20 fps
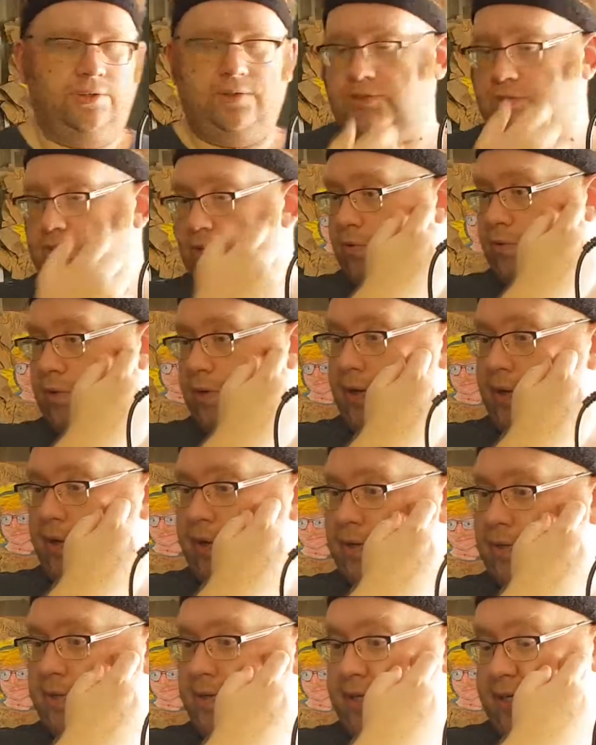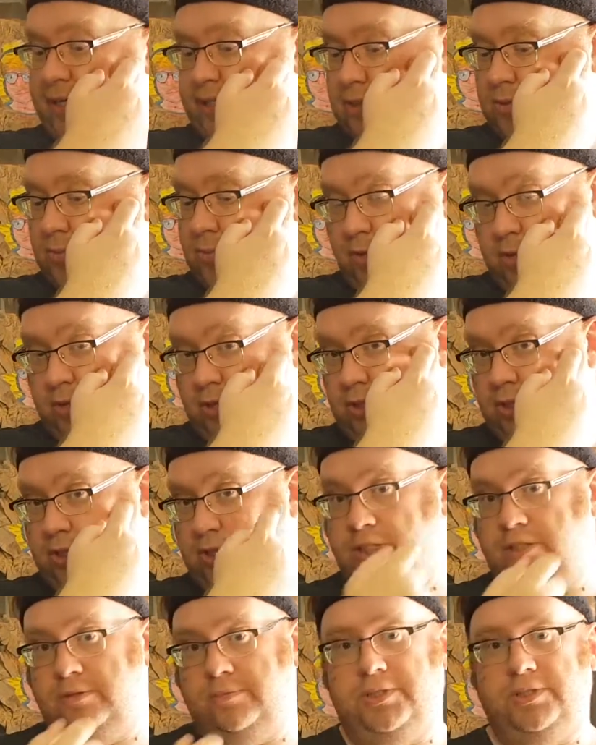soldering iron is what you're
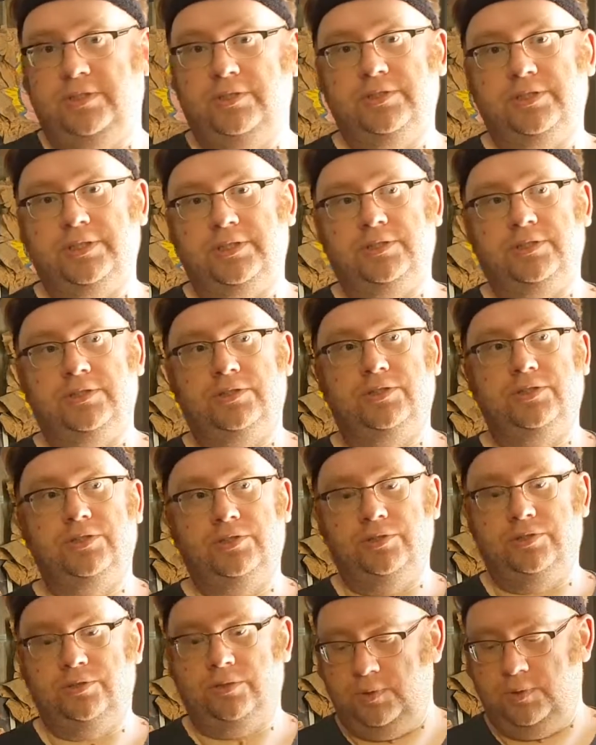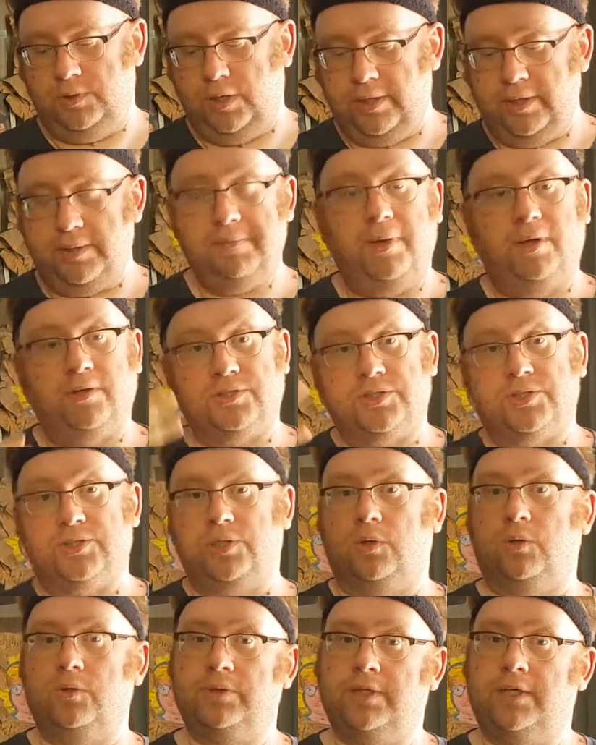going to be using to not only melt
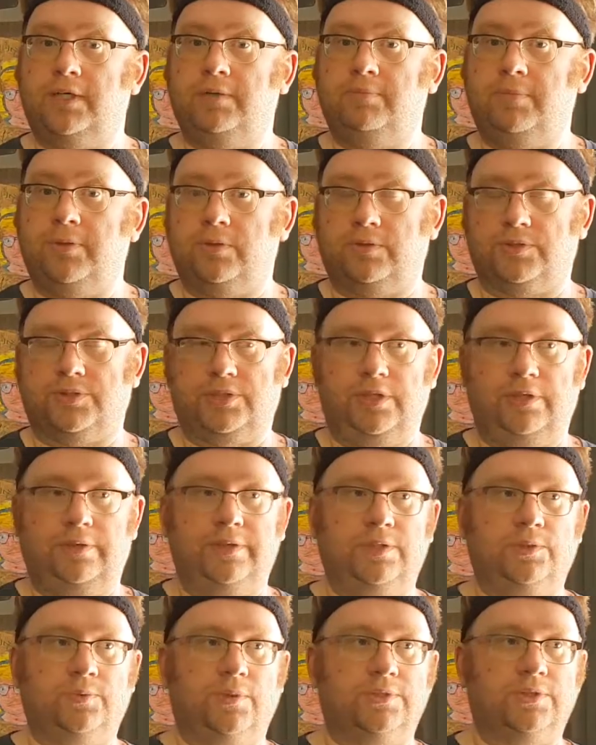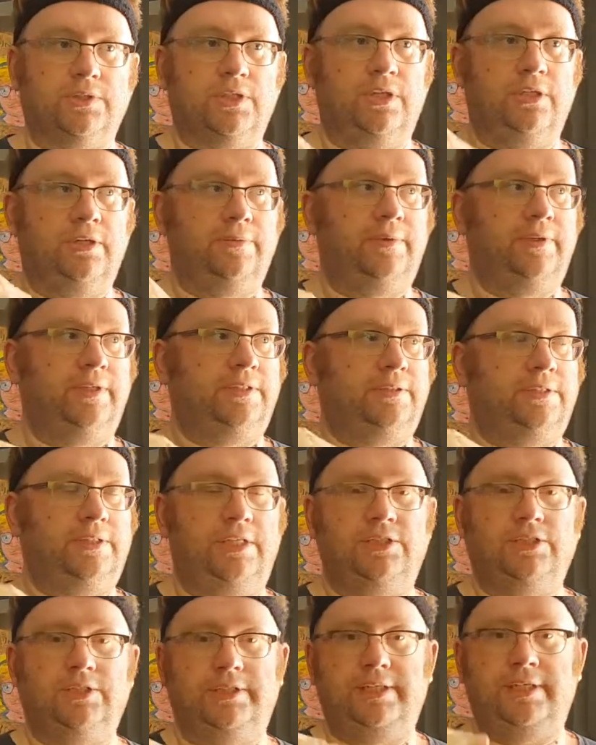solder, but also is what's going to
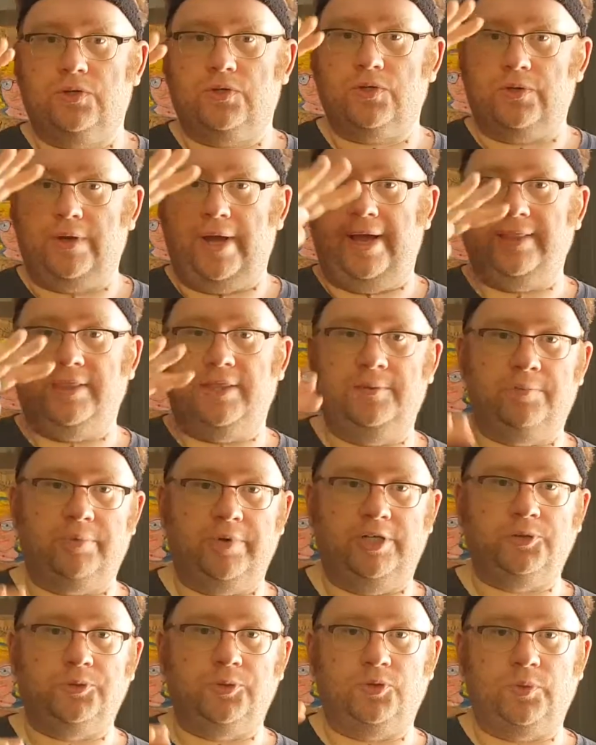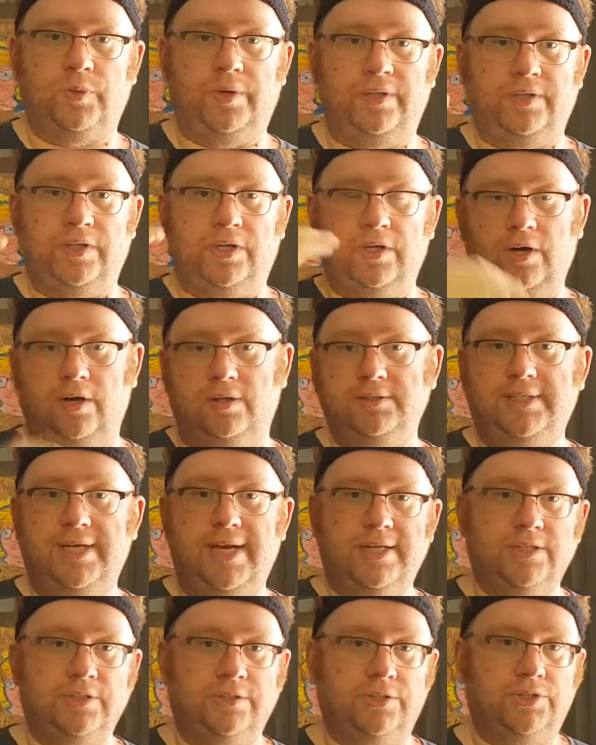essentially create the bridge between the
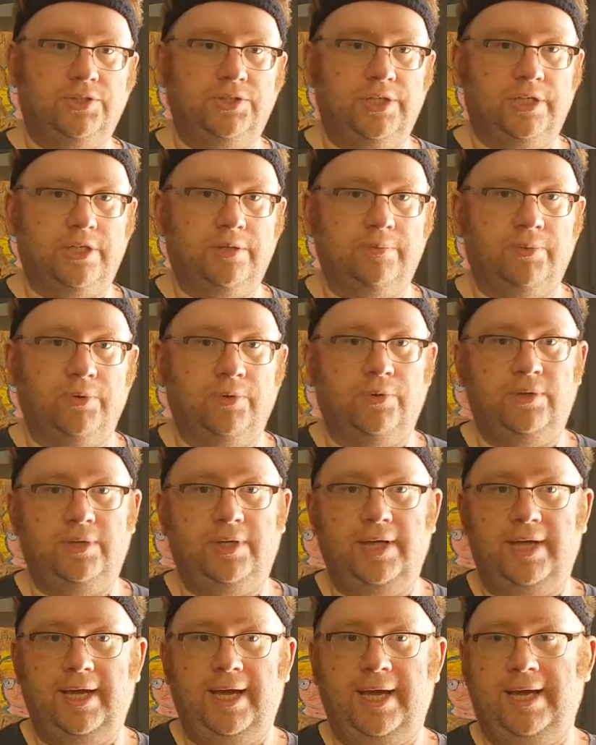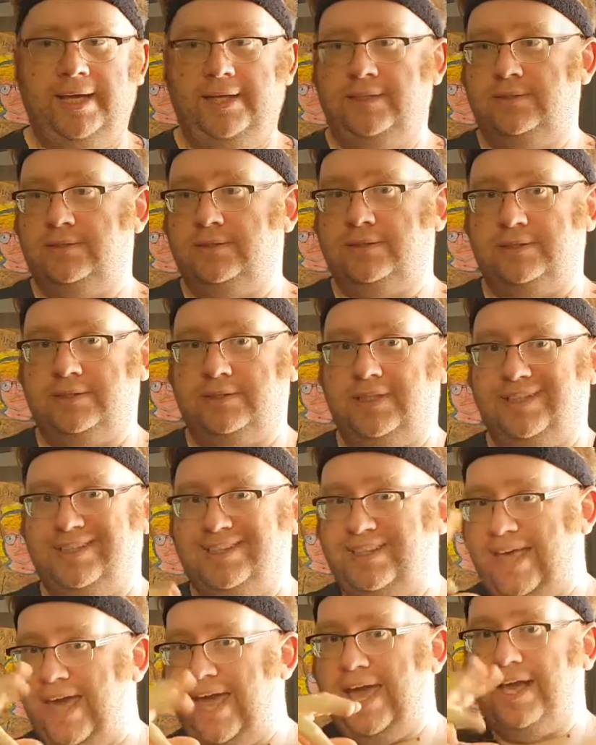contact on the circuit board and the
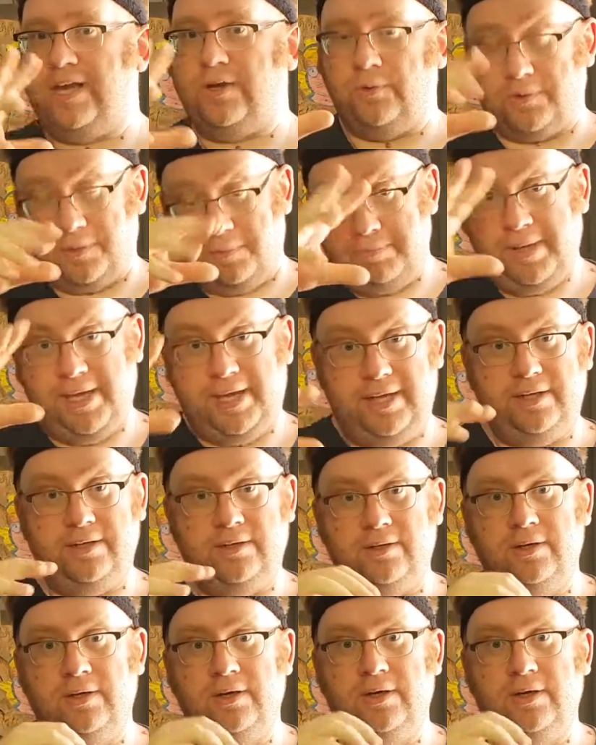leg or the pin